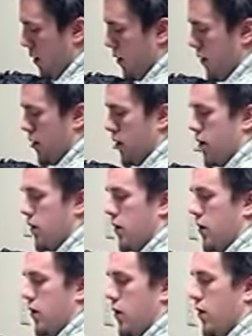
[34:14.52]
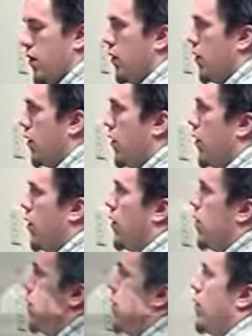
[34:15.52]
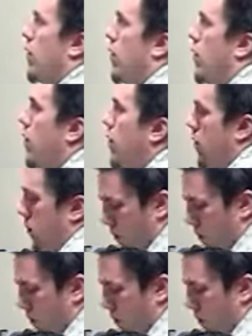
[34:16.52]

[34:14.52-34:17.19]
Well, there's, we've, pardon?